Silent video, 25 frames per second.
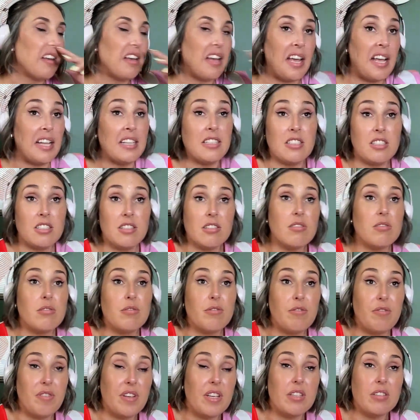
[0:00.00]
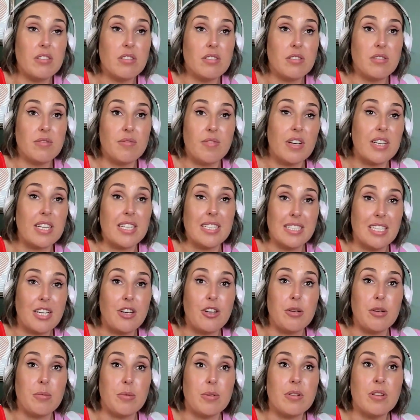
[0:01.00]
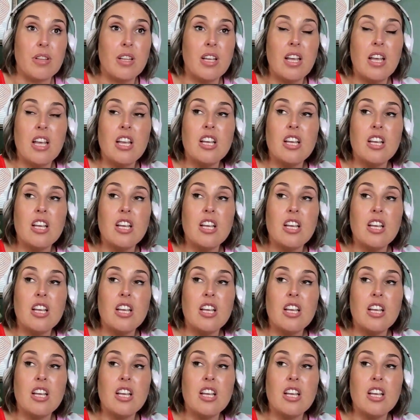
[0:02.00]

it still feels fucking terrible.